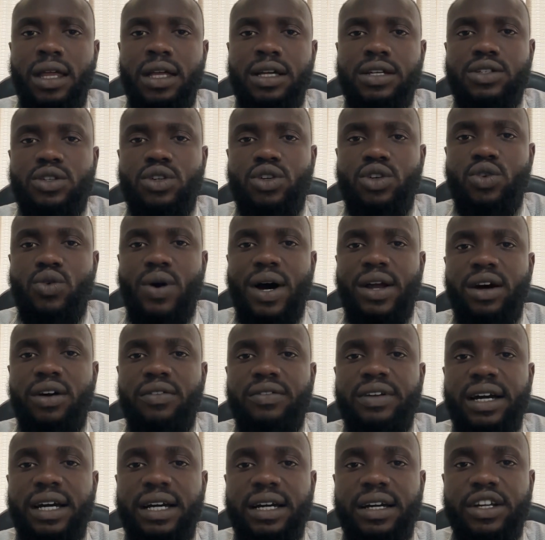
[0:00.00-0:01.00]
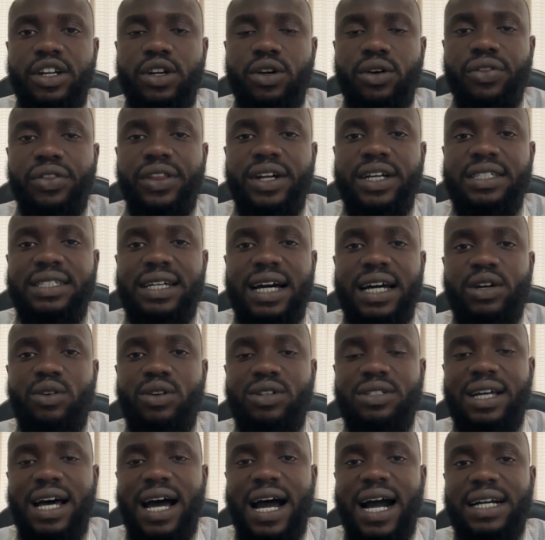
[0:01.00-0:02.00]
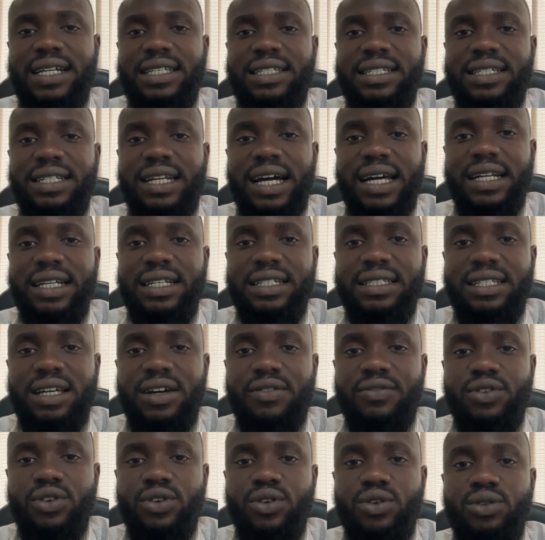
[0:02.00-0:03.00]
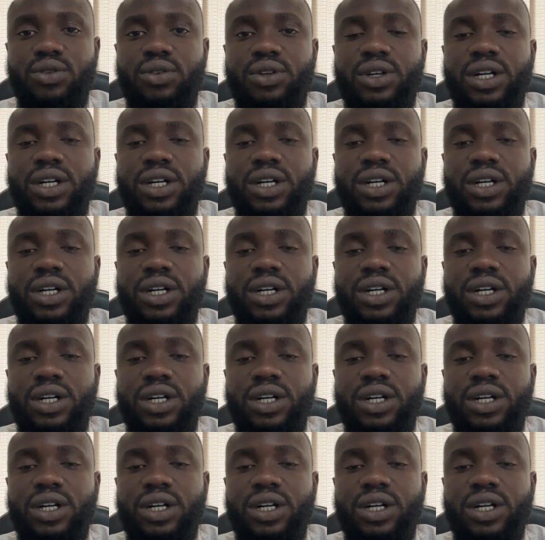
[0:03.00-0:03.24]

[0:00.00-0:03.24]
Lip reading: So one of the, things that he was asked in an interview